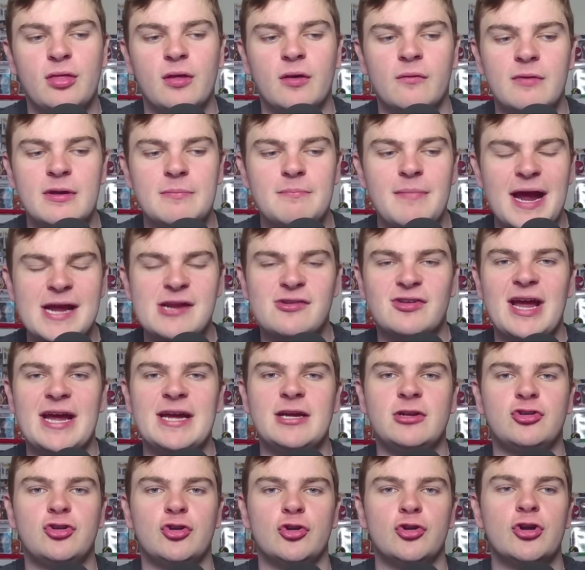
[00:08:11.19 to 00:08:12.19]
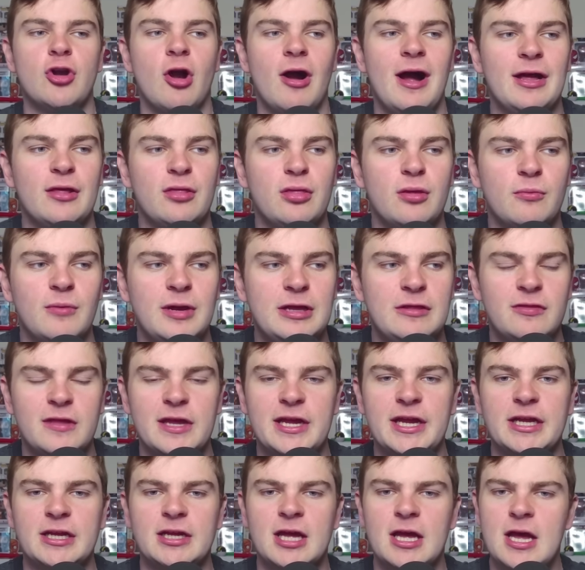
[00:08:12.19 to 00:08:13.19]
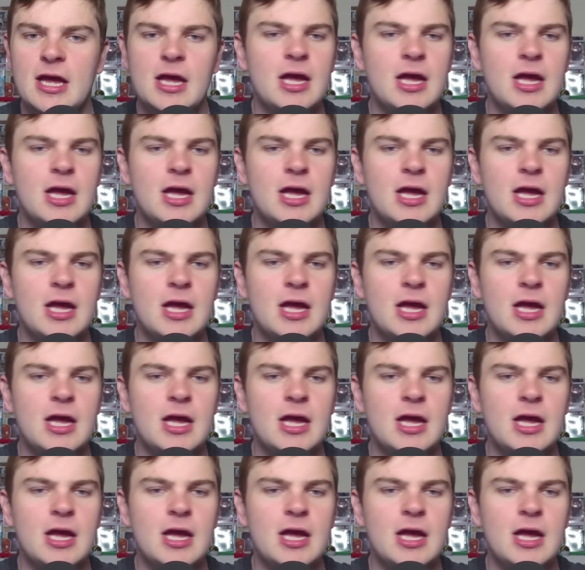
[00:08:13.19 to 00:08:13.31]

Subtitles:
and we may take 2 guys that we think